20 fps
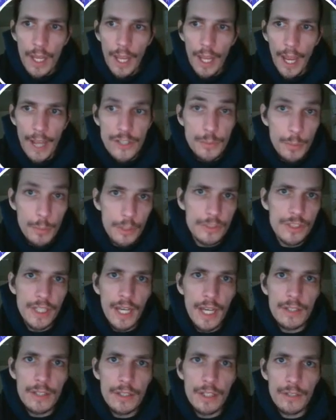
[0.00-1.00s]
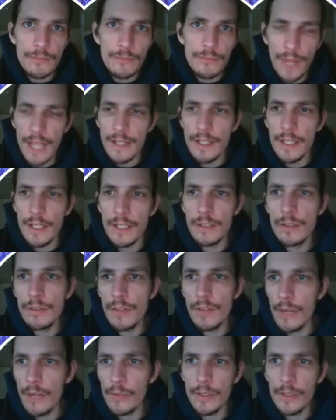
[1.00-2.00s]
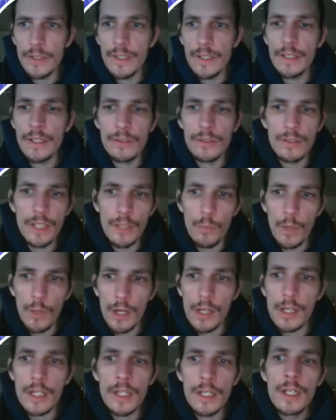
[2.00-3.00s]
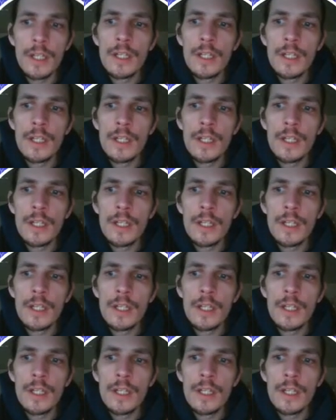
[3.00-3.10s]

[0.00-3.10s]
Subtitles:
has put together, vetted everything. They work.